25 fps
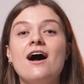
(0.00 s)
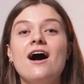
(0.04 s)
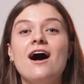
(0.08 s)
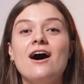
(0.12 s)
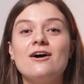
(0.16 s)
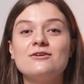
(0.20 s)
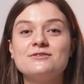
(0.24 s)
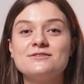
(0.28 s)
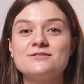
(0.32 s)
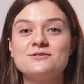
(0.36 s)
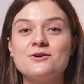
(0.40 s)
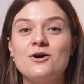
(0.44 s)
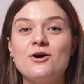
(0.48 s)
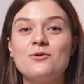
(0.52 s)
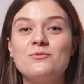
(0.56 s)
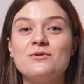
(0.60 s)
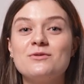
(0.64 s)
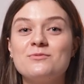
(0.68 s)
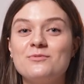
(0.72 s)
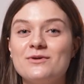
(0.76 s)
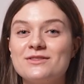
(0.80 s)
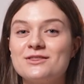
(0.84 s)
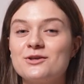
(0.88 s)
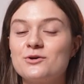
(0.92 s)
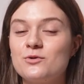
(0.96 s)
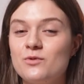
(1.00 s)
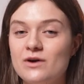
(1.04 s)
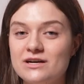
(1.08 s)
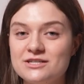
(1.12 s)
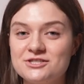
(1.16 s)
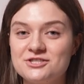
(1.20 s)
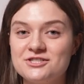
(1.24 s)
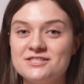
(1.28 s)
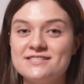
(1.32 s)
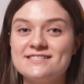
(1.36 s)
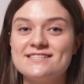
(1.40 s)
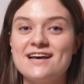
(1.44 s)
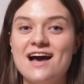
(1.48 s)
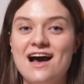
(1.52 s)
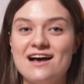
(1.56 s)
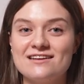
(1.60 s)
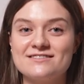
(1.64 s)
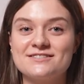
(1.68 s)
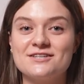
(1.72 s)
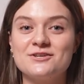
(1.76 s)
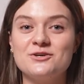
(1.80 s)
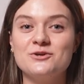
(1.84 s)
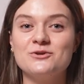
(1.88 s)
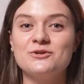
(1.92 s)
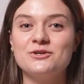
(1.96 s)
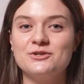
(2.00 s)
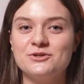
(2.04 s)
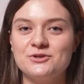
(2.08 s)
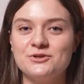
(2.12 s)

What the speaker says: I'll start with what the question's asking you to